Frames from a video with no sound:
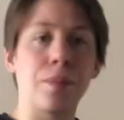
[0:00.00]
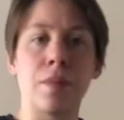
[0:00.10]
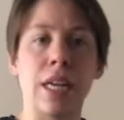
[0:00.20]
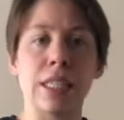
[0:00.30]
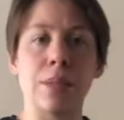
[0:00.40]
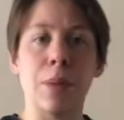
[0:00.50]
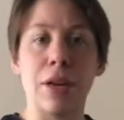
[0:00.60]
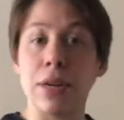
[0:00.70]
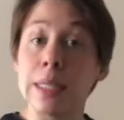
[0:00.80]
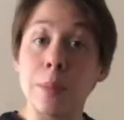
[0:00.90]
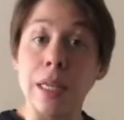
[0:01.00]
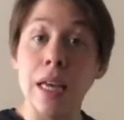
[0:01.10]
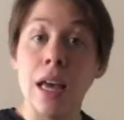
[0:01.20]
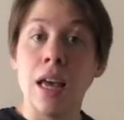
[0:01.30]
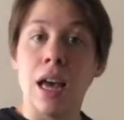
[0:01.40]
That's my recipe.
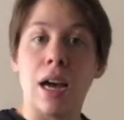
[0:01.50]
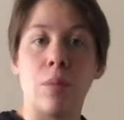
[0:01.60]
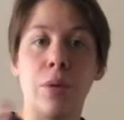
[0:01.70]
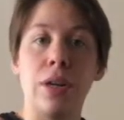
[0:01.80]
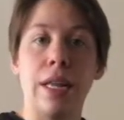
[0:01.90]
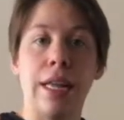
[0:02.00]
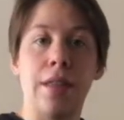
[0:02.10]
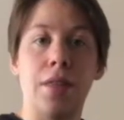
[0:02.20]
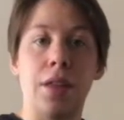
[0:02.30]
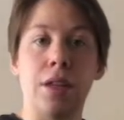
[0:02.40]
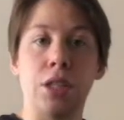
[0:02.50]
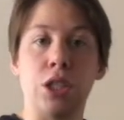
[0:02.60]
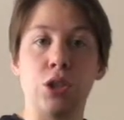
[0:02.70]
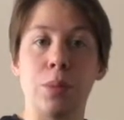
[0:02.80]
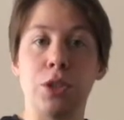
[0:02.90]
I'll put it in the
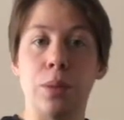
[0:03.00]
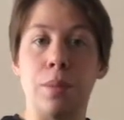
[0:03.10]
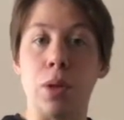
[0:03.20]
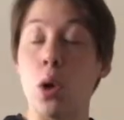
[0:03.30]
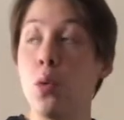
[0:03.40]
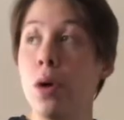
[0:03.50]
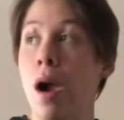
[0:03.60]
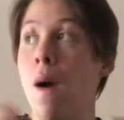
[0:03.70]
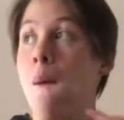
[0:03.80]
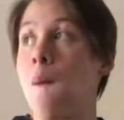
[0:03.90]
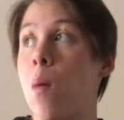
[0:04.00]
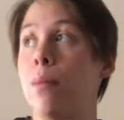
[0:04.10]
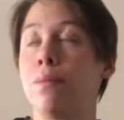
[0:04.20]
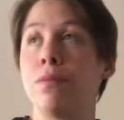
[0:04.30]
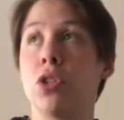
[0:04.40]
description below
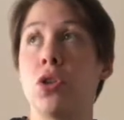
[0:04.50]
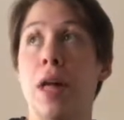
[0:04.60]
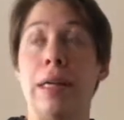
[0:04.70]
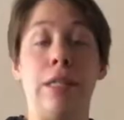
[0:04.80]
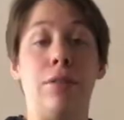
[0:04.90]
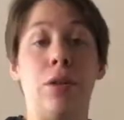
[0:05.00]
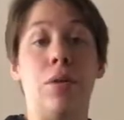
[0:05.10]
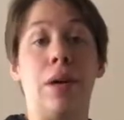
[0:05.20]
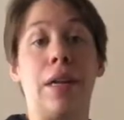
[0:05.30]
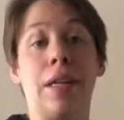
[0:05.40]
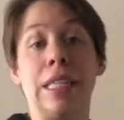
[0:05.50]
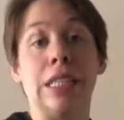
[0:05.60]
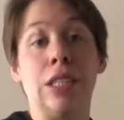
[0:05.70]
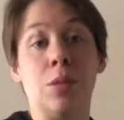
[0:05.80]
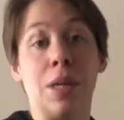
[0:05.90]
so that if you don't wanna
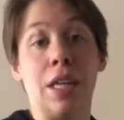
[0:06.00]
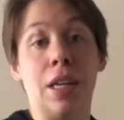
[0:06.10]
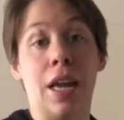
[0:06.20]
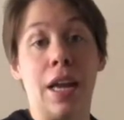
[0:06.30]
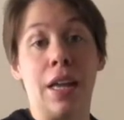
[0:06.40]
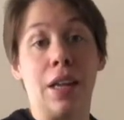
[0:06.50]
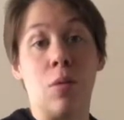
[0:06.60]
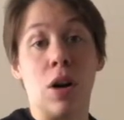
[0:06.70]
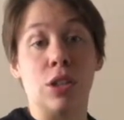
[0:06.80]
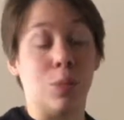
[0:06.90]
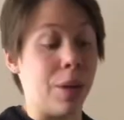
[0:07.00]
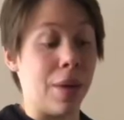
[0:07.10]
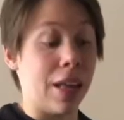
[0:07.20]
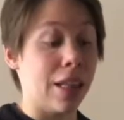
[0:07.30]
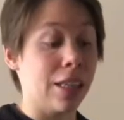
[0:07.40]
listen to me and watch me
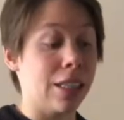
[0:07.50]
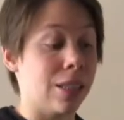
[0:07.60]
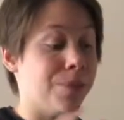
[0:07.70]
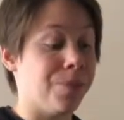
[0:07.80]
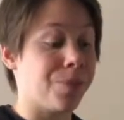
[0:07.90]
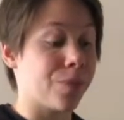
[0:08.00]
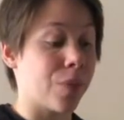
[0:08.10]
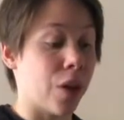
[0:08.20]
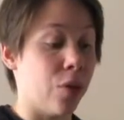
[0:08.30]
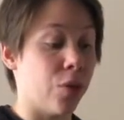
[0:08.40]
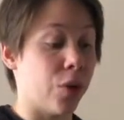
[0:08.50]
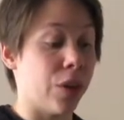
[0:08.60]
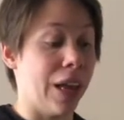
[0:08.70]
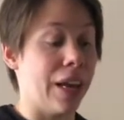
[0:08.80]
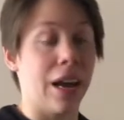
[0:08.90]
make this for
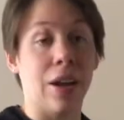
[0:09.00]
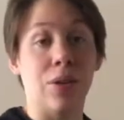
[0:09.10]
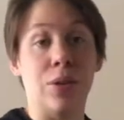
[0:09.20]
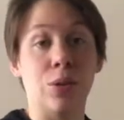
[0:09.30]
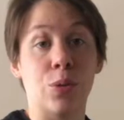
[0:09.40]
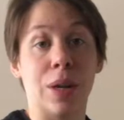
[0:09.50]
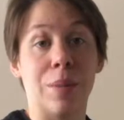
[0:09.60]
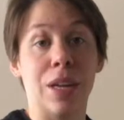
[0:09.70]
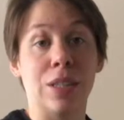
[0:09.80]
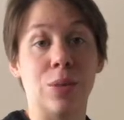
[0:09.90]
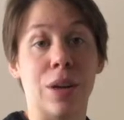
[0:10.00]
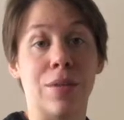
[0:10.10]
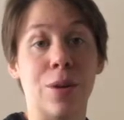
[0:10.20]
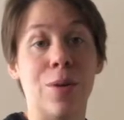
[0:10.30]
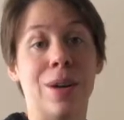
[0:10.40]
like, I don't know, 20 minutes or
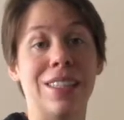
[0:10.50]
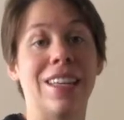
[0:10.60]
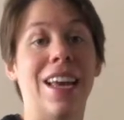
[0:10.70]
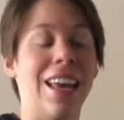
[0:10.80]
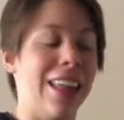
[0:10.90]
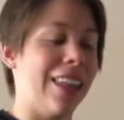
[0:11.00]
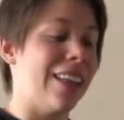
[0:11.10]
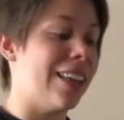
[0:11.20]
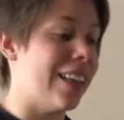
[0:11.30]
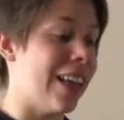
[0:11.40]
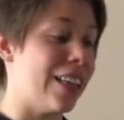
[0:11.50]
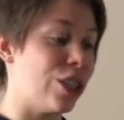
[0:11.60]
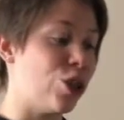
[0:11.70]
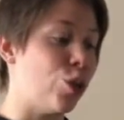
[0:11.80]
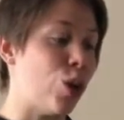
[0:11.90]
whatever it was, then
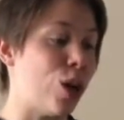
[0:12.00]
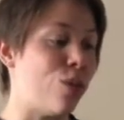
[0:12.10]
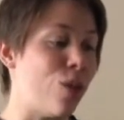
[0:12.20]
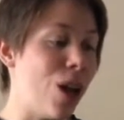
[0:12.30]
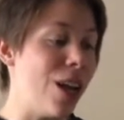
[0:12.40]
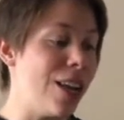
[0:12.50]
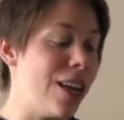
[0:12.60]
that's totally fine.